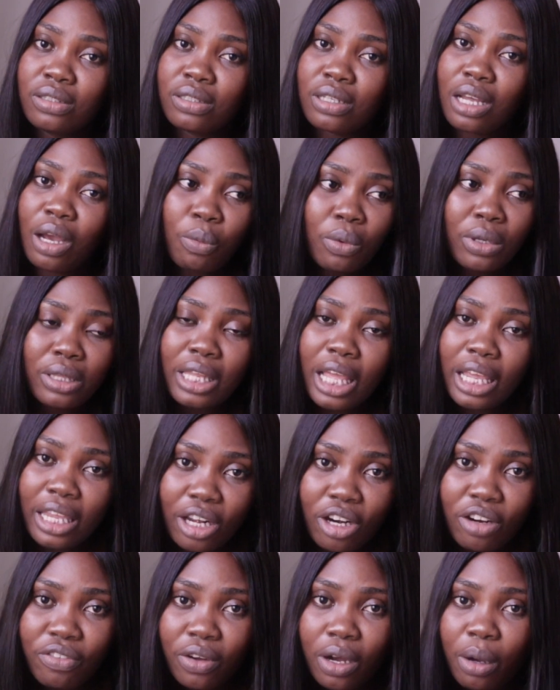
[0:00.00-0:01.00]
Can we take
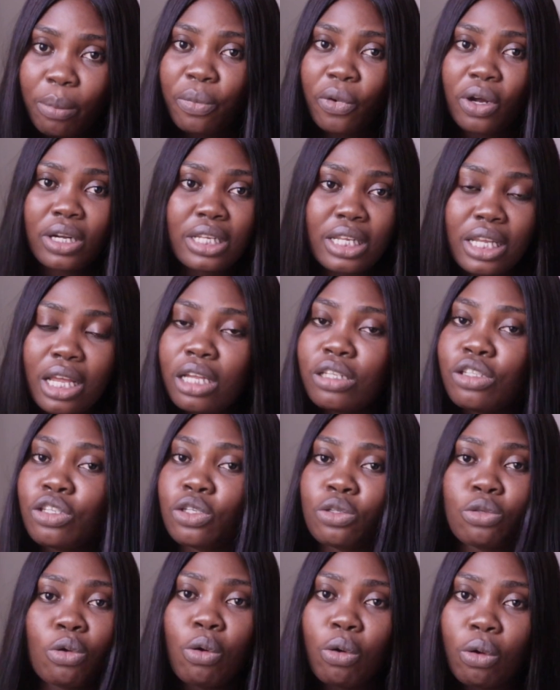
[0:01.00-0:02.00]
care of our body and
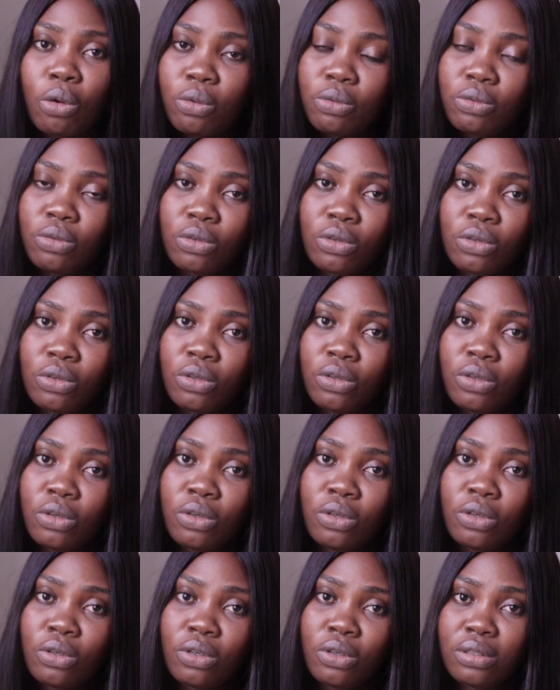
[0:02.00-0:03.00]
soul
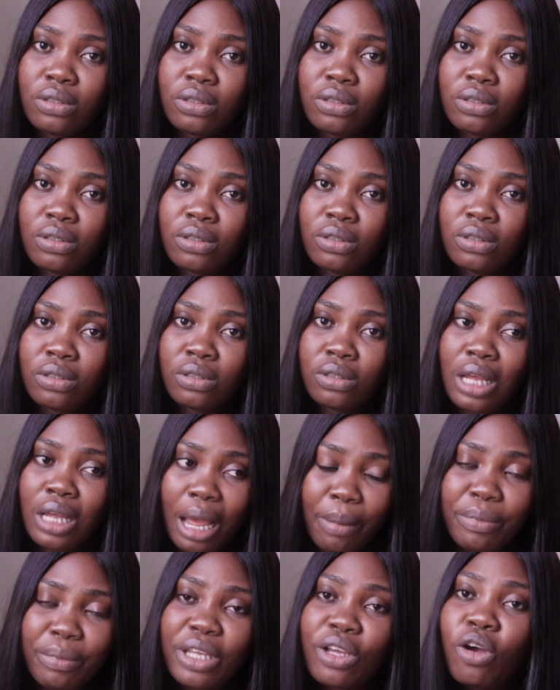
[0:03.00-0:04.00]

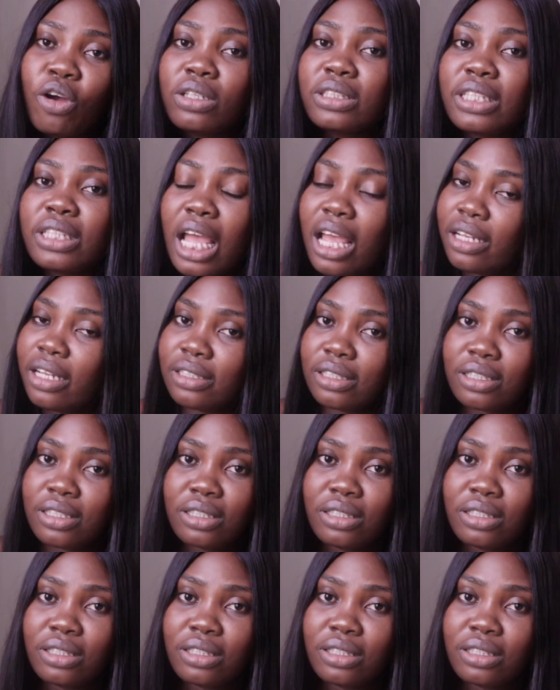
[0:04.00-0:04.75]
and be content?